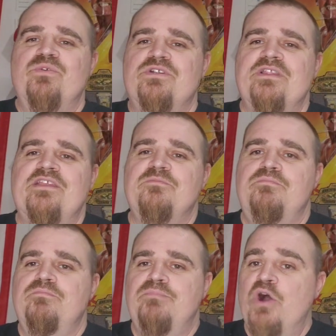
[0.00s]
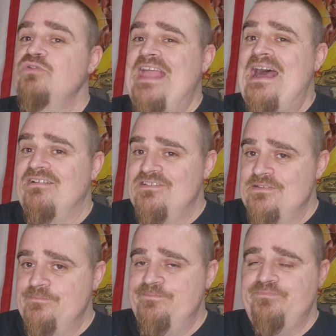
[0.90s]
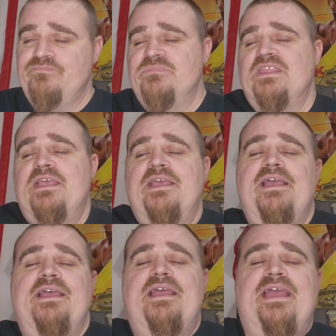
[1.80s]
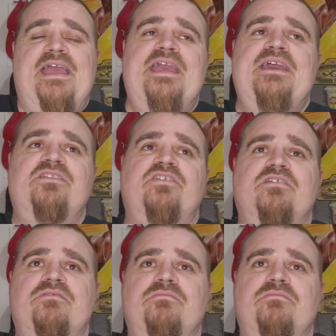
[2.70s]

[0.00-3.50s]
world as Bo Dallas. And